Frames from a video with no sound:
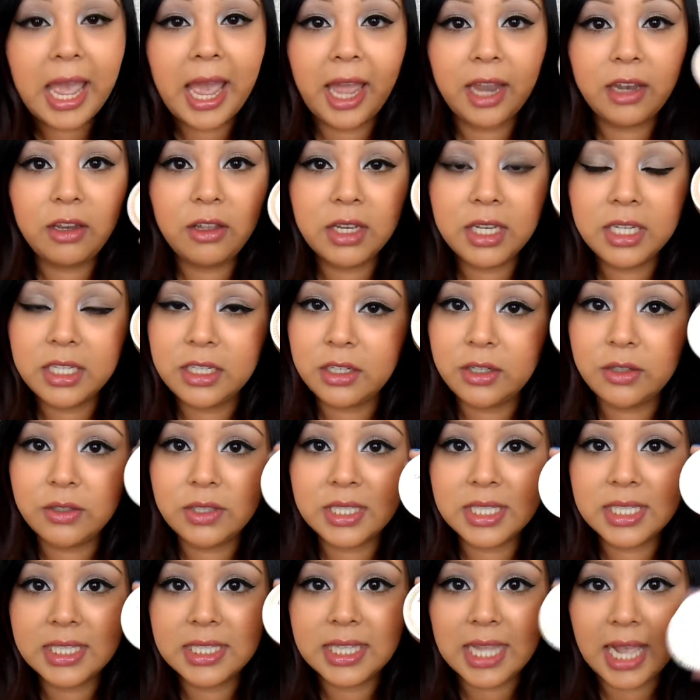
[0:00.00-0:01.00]
And you could
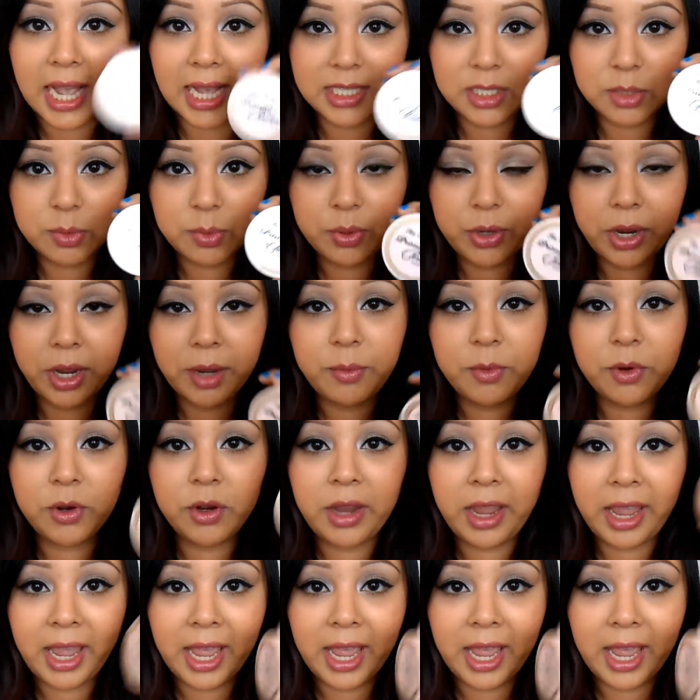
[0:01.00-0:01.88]
use this as a primer